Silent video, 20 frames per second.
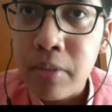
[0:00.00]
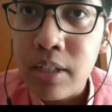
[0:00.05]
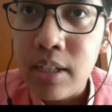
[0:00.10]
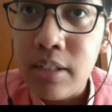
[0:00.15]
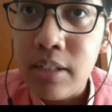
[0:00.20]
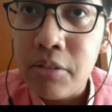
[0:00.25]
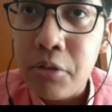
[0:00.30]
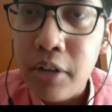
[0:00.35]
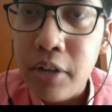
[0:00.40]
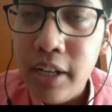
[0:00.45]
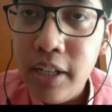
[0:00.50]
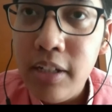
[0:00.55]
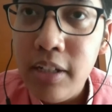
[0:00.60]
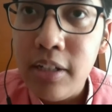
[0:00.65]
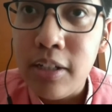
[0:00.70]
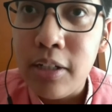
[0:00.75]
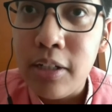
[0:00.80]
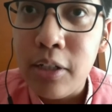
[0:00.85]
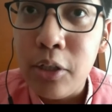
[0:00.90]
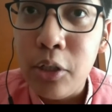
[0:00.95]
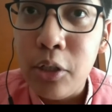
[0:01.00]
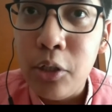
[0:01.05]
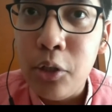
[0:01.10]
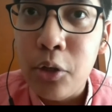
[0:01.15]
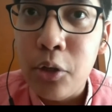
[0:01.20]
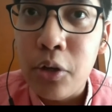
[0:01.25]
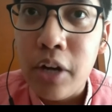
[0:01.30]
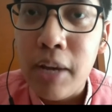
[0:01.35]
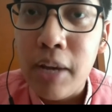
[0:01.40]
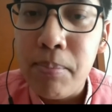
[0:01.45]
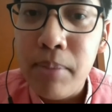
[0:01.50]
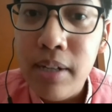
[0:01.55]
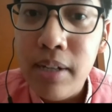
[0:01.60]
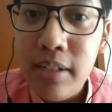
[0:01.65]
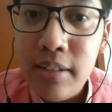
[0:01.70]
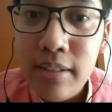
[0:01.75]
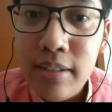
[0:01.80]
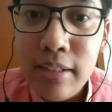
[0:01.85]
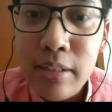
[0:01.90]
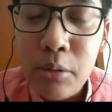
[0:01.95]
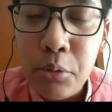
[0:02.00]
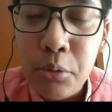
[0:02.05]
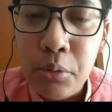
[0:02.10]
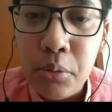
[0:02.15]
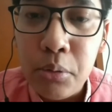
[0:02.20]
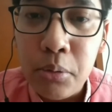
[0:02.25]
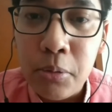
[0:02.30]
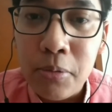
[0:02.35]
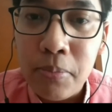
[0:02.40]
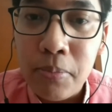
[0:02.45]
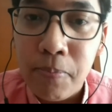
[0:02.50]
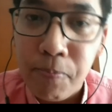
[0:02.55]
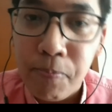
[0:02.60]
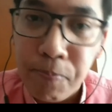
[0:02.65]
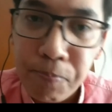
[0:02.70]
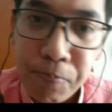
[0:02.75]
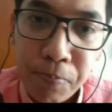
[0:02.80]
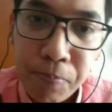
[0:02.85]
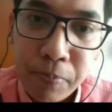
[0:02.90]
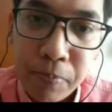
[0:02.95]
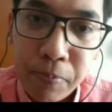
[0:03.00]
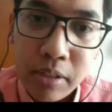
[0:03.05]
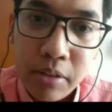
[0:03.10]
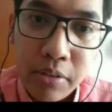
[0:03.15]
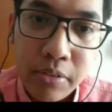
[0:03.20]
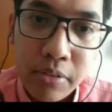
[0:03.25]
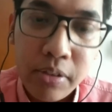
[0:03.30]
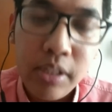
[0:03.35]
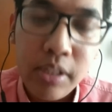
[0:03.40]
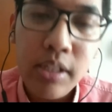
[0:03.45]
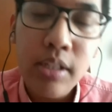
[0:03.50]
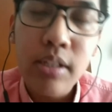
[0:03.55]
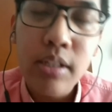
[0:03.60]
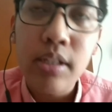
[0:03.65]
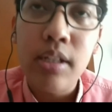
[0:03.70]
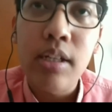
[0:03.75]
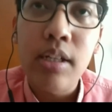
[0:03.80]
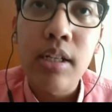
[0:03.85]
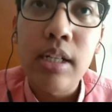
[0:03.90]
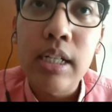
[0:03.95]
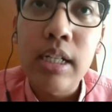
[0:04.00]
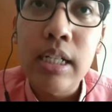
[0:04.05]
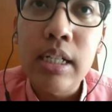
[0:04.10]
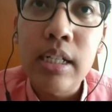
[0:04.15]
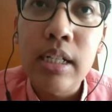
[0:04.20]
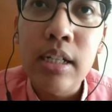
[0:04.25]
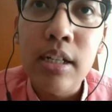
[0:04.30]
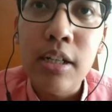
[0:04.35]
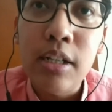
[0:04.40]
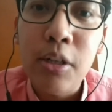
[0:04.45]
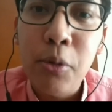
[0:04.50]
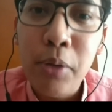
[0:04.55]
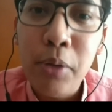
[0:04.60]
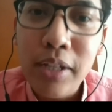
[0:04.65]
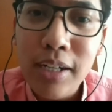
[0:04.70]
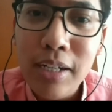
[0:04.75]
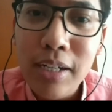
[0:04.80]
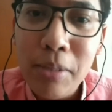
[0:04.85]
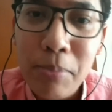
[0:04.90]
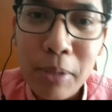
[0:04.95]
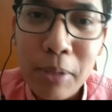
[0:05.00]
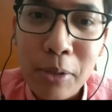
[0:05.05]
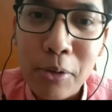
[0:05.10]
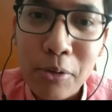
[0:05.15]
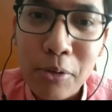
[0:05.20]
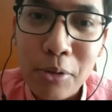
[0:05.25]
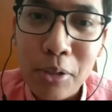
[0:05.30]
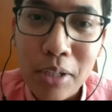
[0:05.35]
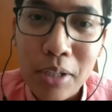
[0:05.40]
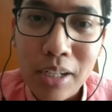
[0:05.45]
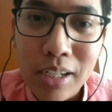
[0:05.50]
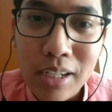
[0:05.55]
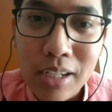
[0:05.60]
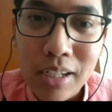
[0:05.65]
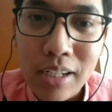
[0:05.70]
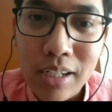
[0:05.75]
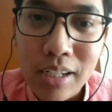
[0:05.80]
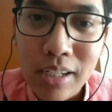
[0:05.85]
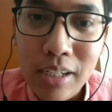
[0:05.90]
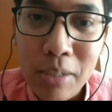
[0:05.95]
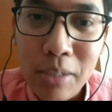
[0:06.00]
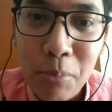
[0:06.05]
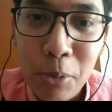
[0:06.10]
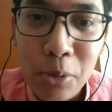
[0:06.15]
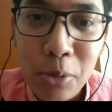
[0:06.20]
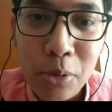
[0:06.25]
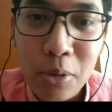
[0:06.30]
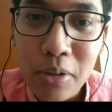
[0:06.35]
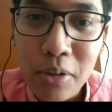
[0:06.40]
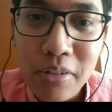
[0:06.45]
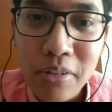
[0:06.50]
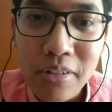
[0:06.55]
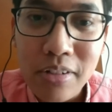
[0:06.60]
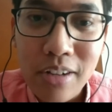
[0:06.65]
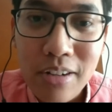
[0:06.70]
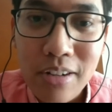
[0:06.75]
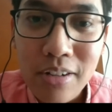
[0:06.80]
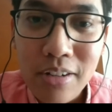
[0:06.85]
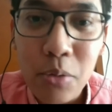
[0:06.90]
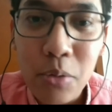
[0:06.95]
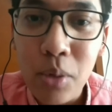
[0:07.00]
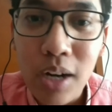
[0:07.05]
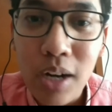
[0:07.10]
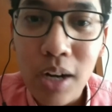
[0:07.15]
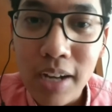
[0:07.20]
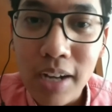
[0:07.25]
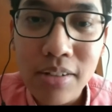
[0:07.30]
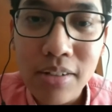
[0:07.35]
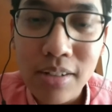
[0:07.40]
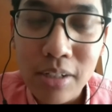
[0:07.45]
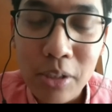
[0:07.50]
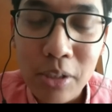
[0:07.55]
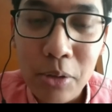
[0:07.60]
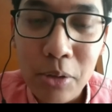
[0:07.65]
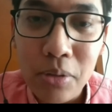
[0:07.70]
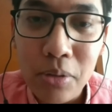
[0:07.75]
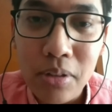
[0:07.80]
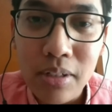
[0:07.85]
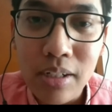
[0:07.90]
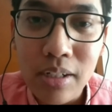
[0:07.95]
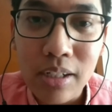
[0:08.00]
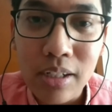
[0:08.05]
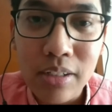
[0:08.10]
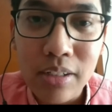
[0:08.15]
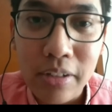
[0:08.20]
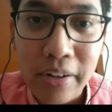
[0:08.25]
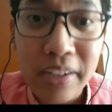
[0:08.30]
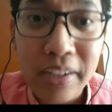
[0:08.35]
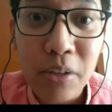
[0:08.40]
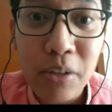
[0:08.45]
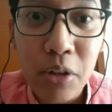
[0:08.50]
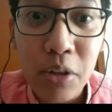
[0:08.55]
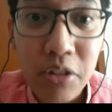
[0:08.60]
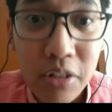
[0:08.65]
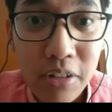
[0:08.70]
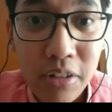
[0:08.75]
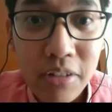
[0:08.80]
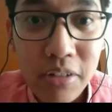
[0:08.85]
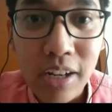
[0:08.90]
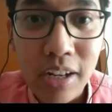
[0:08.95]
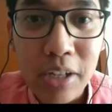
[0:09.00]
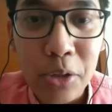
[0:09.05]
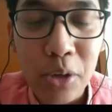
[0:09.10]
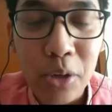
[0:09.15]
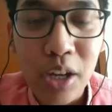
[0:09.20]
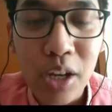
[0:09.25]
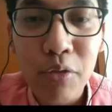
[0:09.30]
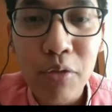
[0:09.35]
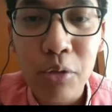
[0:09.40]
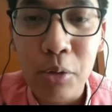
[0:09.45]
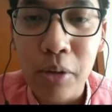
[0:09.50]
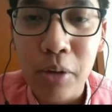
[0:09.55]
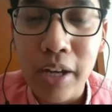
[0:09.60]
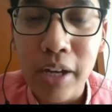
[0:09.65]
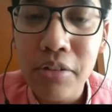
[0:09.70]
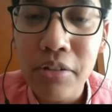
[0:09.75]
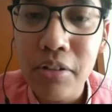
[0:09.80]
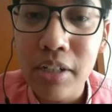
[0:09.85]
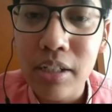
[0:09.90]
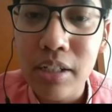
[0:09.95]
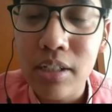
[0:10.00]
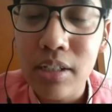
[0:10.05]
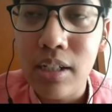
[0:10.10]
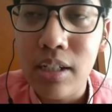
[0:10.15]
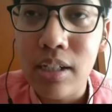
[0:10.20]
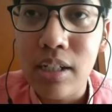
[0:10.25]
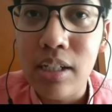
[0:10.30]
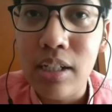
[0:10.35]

train your ability to think uh, quickly because uh, in moot courts judges will ask you direct questions and you have to answer it uh,